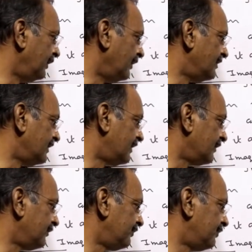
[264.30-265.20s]
beyond
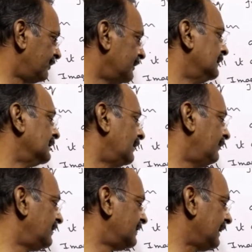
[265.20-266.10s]
center of
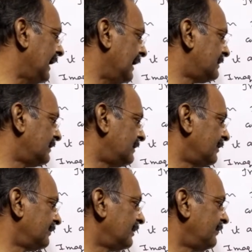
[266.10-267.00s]
curvature, at
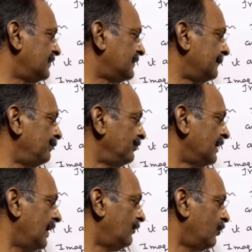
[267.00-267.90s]
center of curvature,
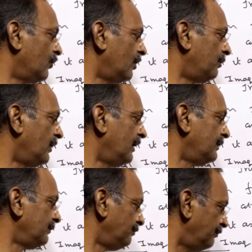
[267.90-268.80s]
and focal
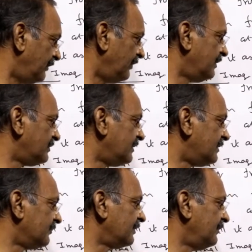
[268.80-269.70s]
point, between
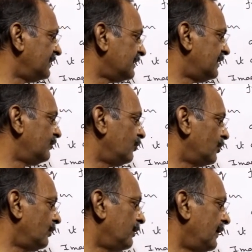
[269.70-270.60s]
center of curvature and
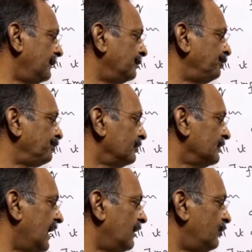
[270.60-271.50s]
focal point,
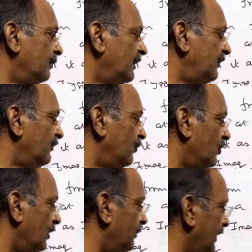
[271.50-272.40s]
and between
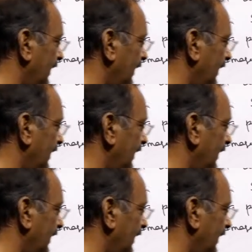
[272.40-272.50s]
focal